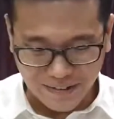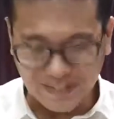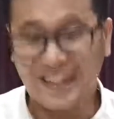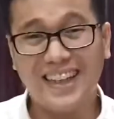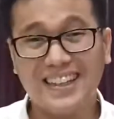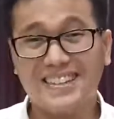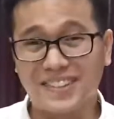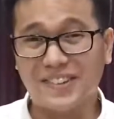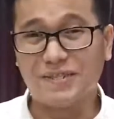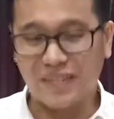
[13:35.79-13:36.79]
Okay,
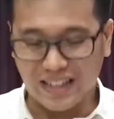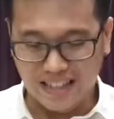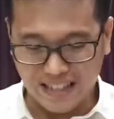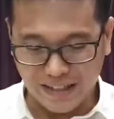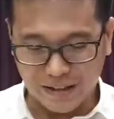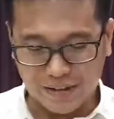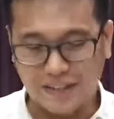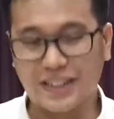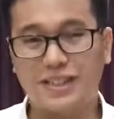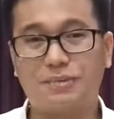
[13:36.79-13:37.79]
so uh,
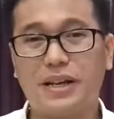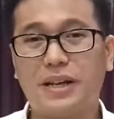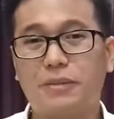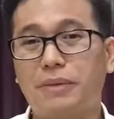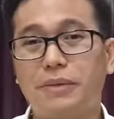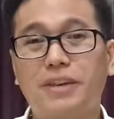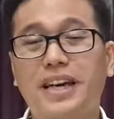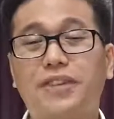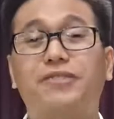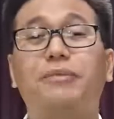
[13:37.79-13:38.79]
just may it may be
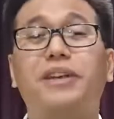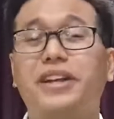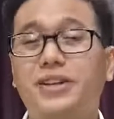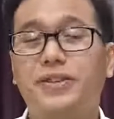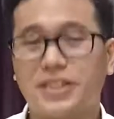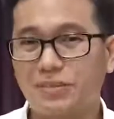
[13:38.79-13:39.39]
unfamiliar to us,